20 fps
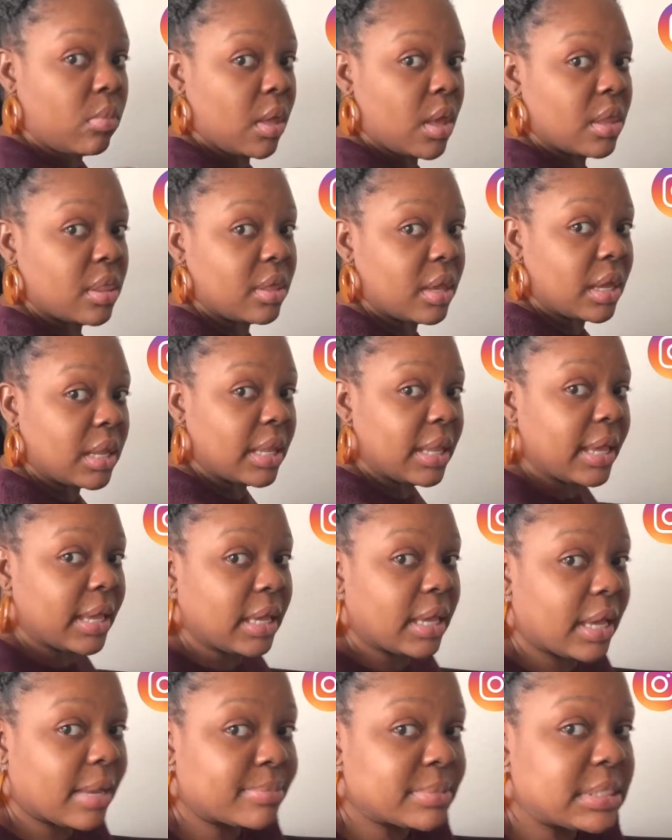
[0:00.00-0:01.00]
they're
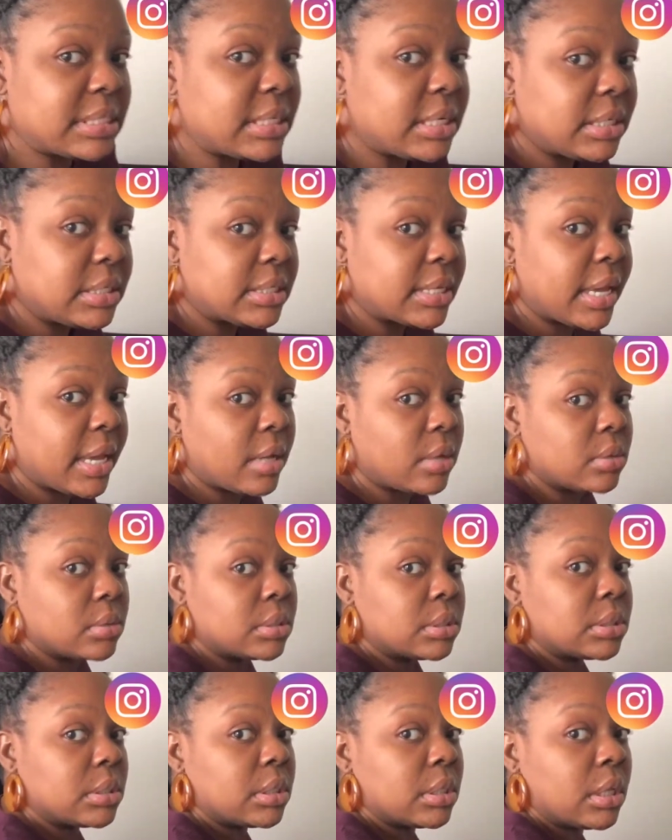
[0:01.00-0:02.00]
like, I'm sitting
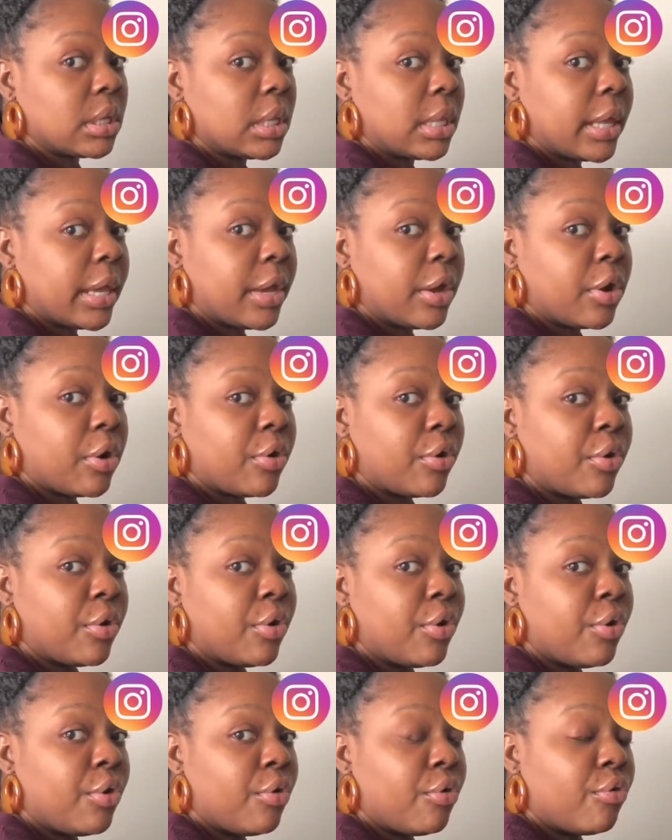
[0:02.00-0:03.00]
down, so they're like
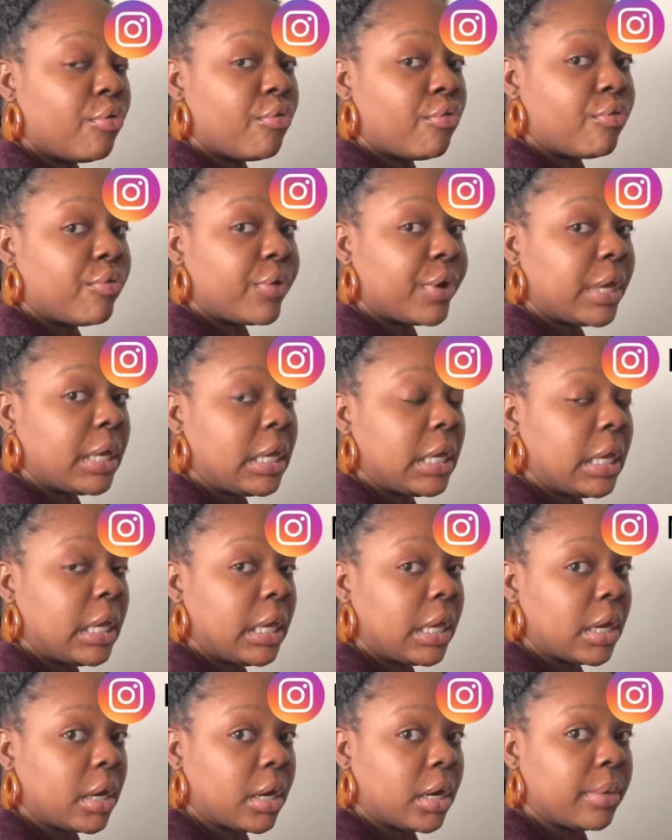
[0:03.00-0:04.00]
right
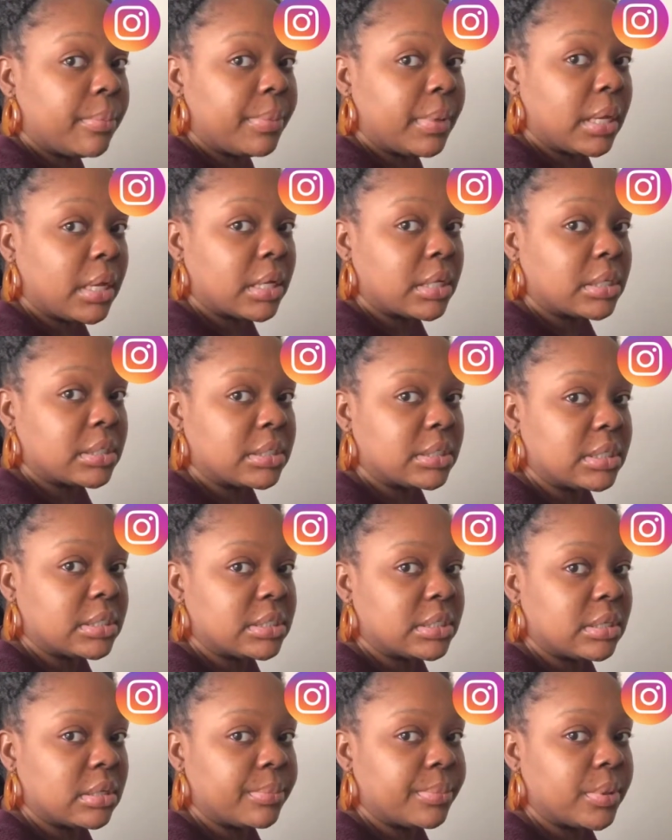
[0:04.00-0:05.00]
here because
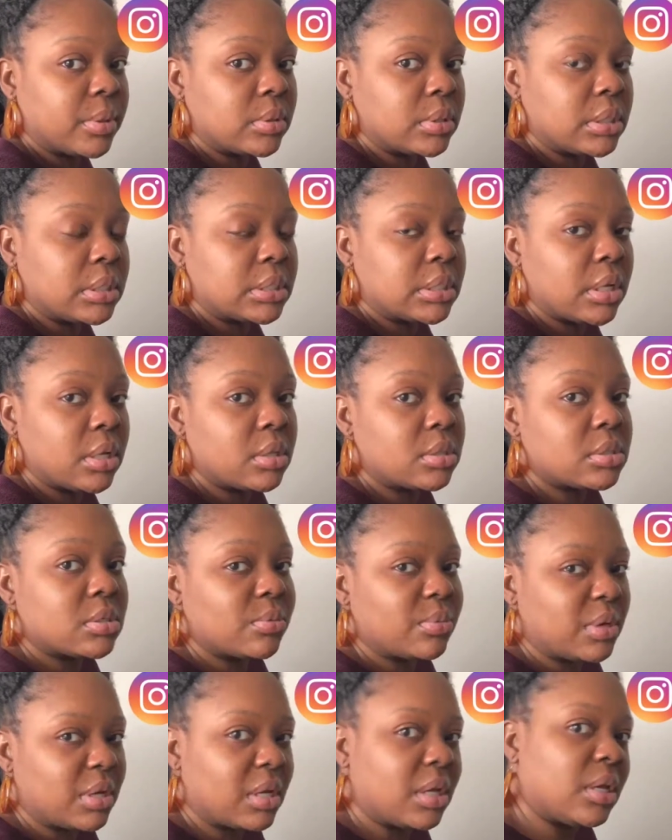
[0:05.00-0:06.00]
it's in a ponytail.
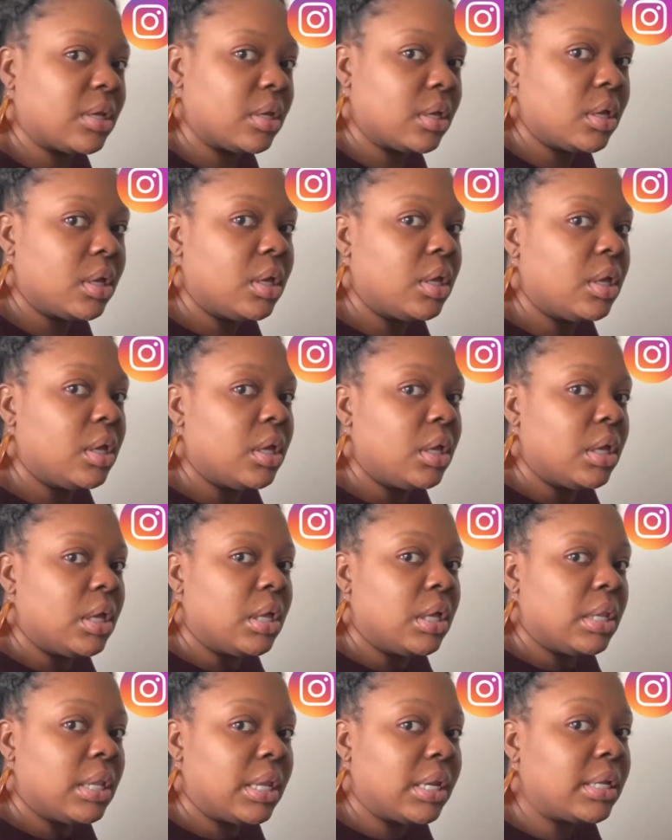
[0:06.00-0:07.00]
So when I
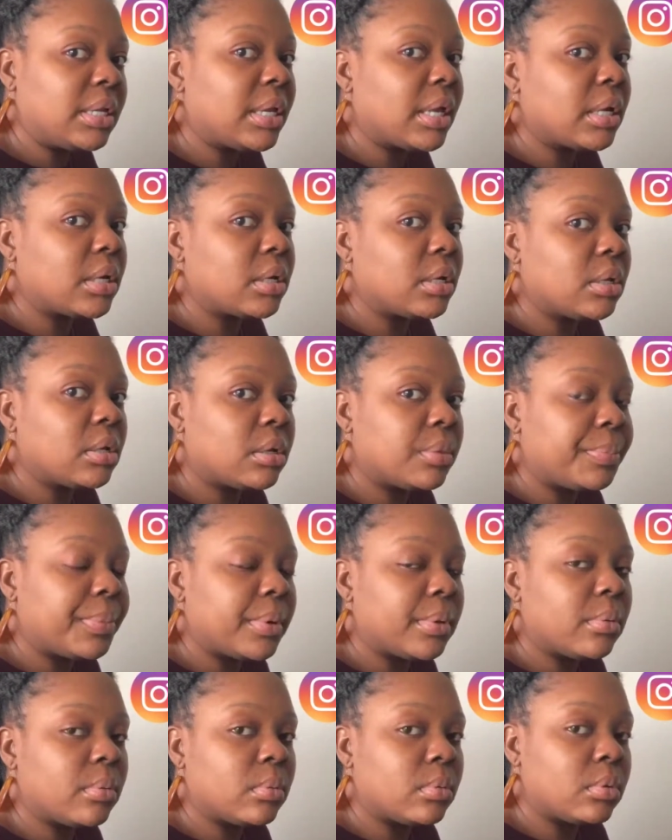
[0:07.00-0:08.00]
let it down a little
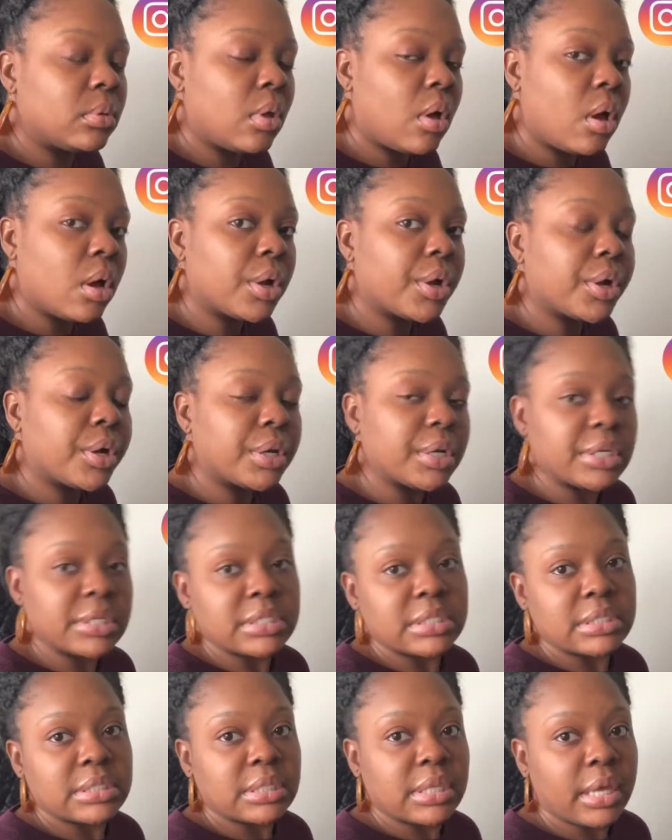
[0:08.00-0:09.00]
bit longer,
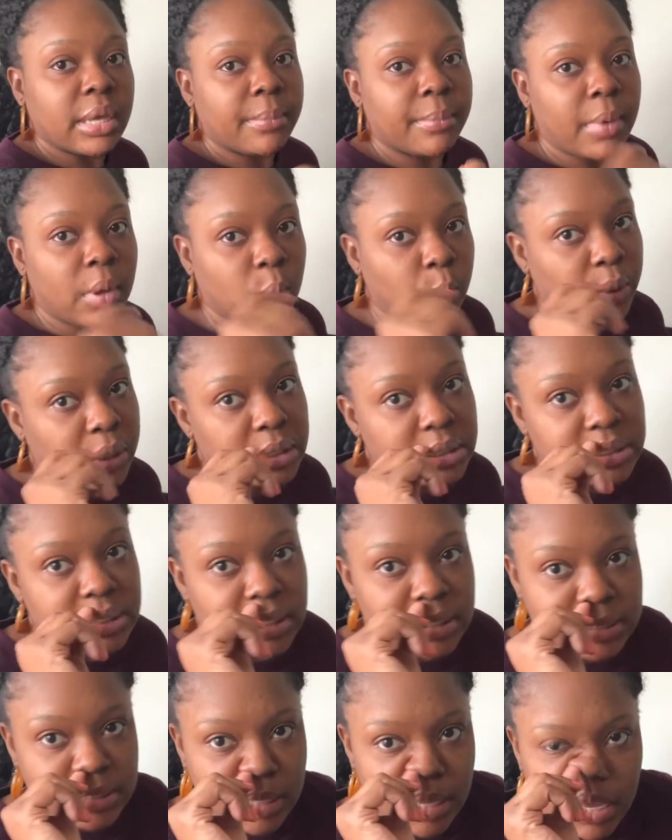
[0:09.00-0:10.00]
it's like my
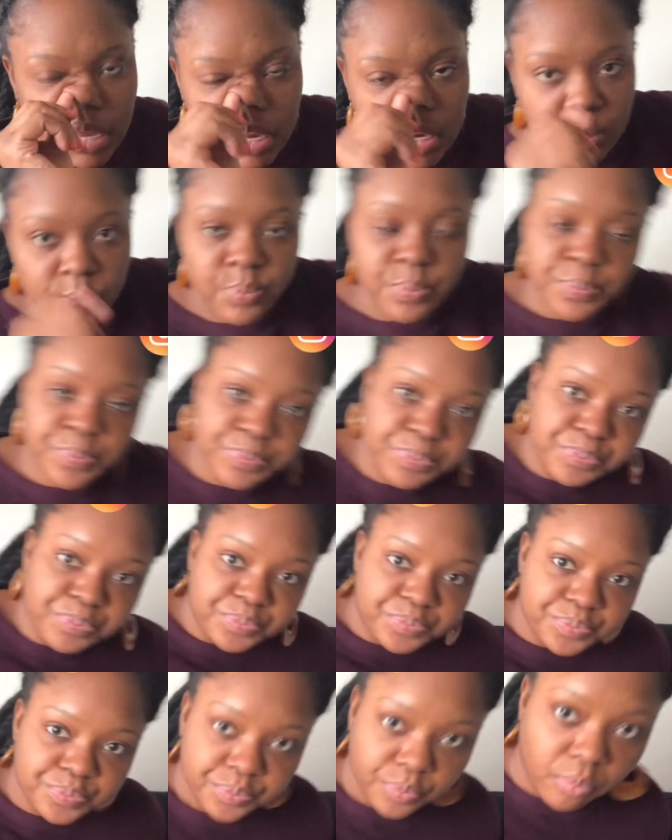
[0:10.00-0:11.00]
waist side.
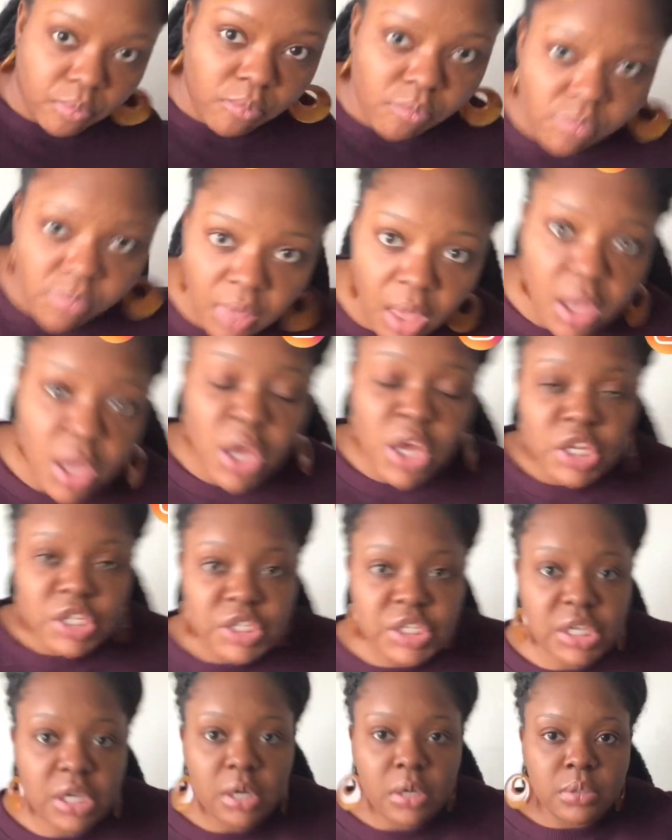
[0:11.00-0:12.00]

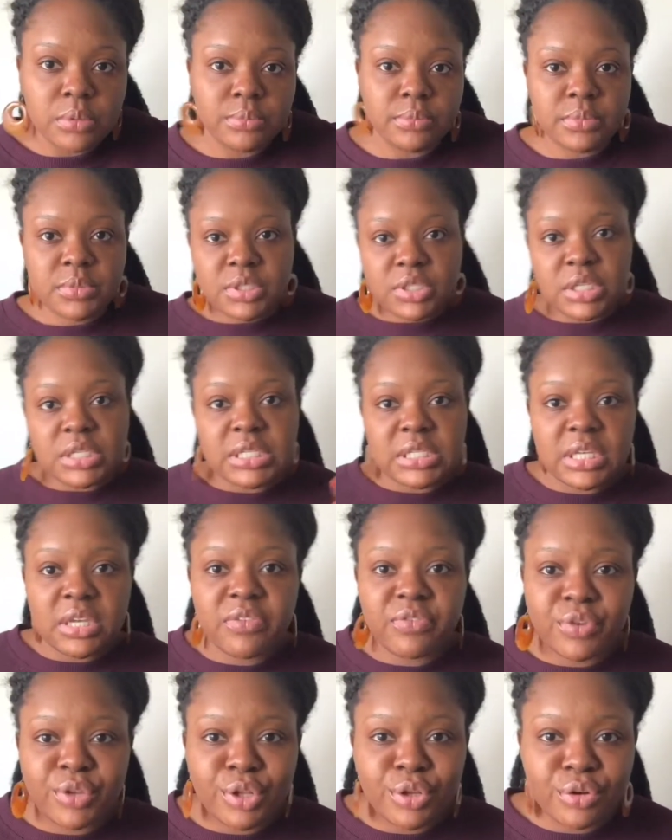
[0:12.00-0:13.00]
So just to
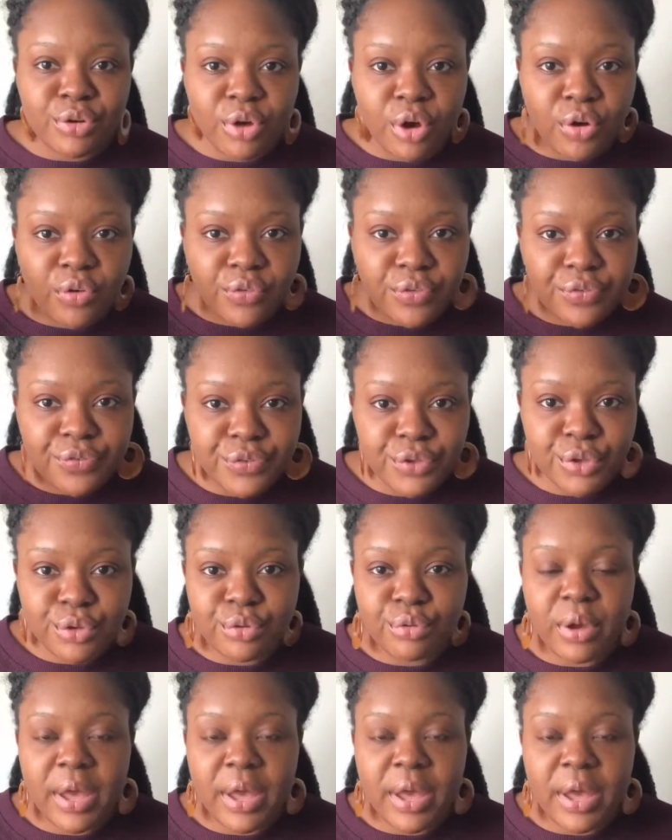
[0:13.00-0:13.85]
give a little overview,